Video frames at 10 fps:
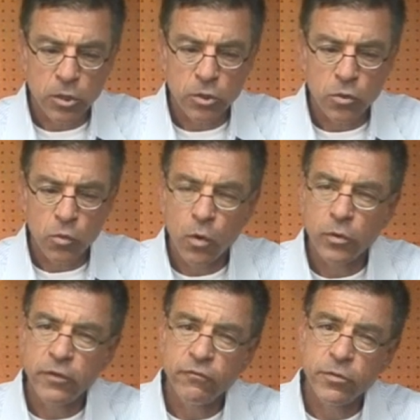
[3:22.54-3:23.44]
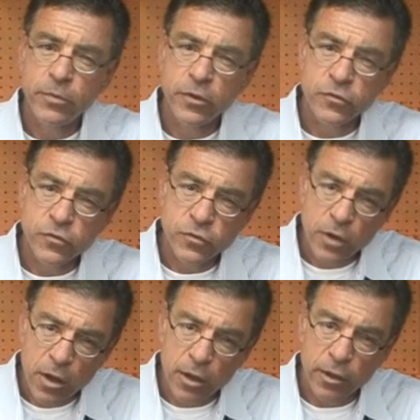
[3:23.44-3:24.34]
you won't even be
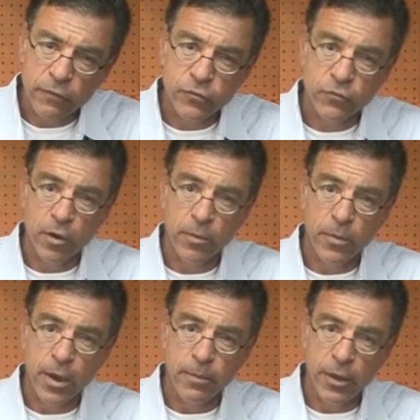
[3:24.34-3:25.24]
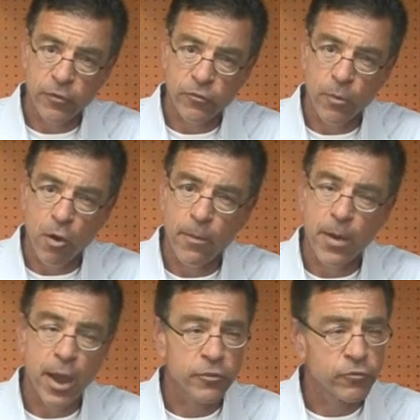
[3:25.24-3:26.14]
stung if struck by baseball
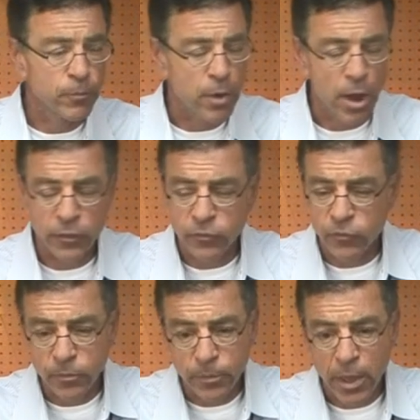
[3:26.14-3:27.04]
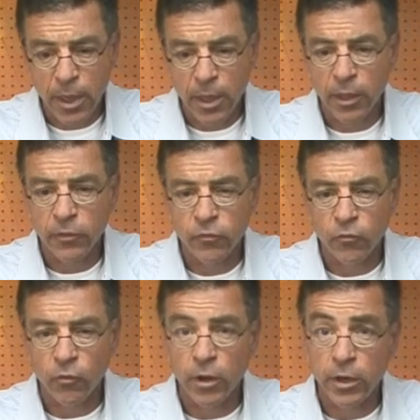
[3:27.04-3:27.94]
bats, pots and pans,
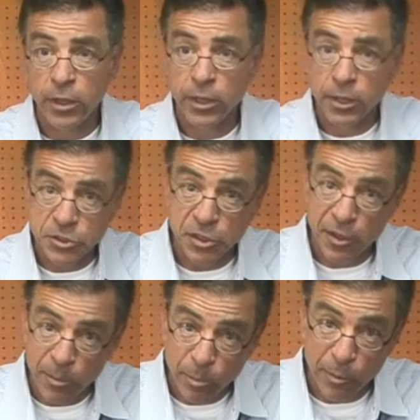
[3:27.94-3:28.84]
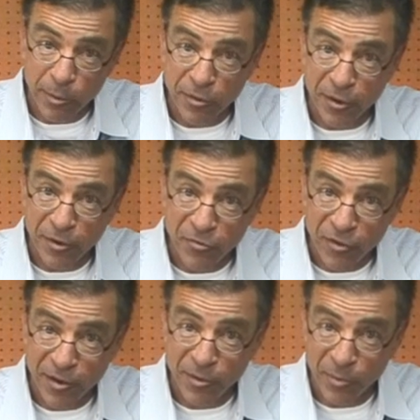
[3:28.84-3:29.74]
or any kitchen implement they
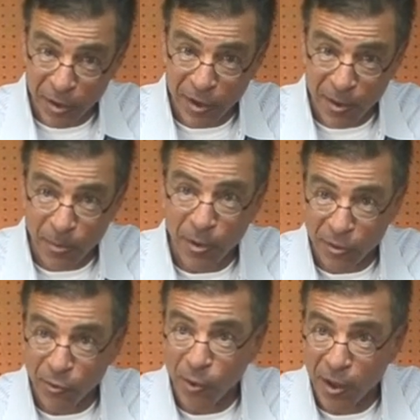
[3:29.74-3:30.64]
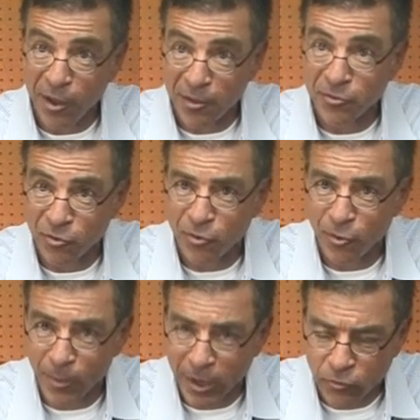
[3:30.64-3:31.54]
decide to pick up on the way into
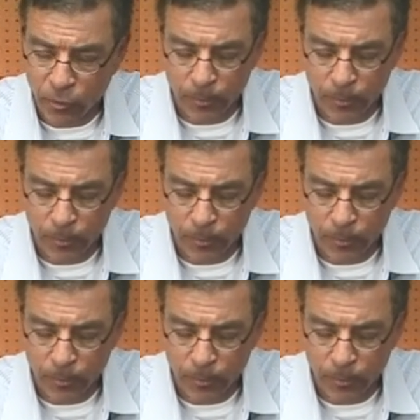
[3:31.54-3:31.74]
your bedroom.